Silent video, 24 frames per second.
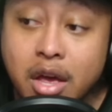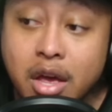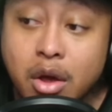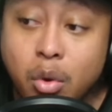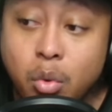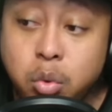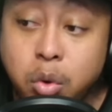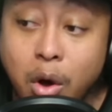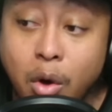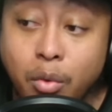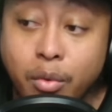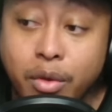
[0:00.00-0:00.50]

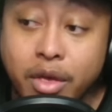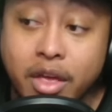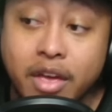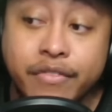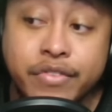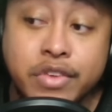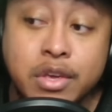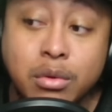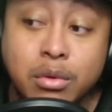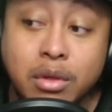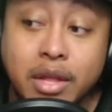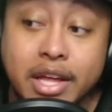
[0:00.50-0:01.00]
quote, if
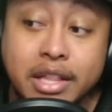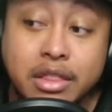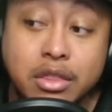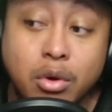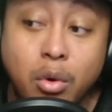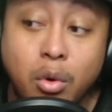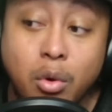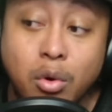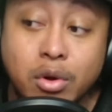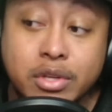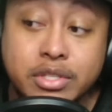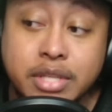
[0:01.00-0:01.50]
you let the
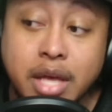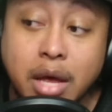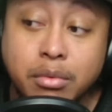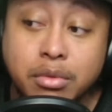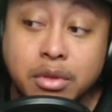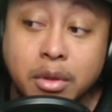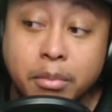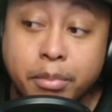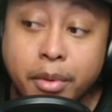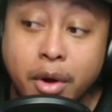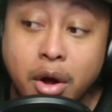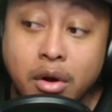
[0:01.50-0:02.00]
horse out
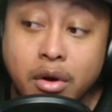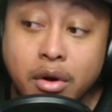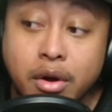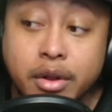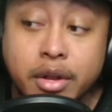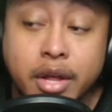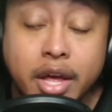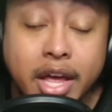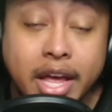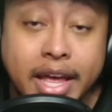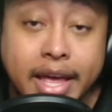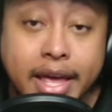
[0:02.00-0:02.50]
the
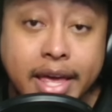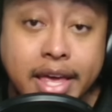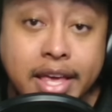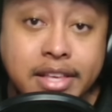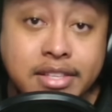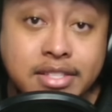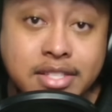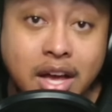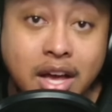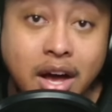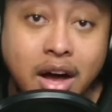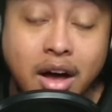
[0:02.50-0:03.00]
barn,
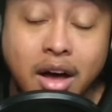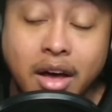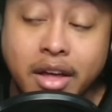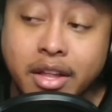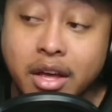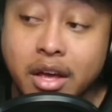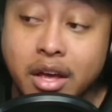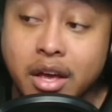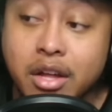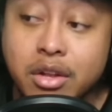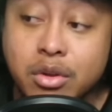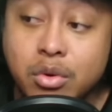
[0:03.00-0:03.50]
he's gone,
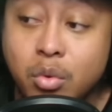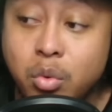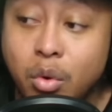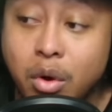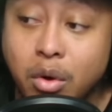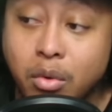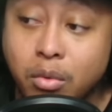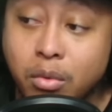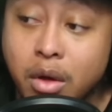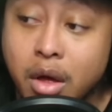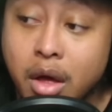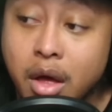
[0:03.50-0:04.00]

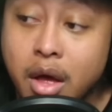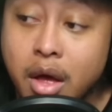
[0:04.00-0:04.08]
unquote.